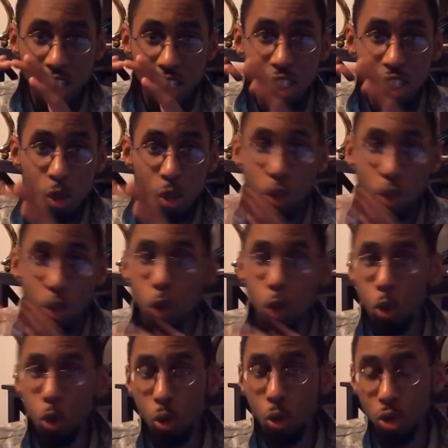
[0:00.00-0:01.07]
little
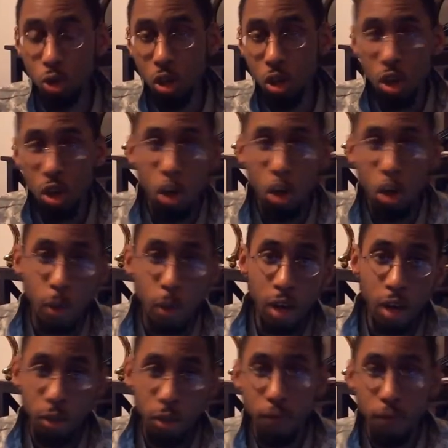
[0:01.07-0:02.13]
circles
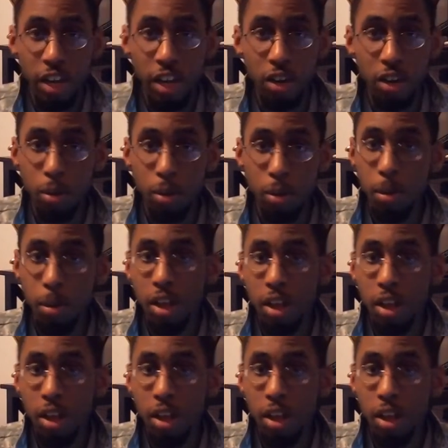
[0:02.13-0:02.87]
around the fandom.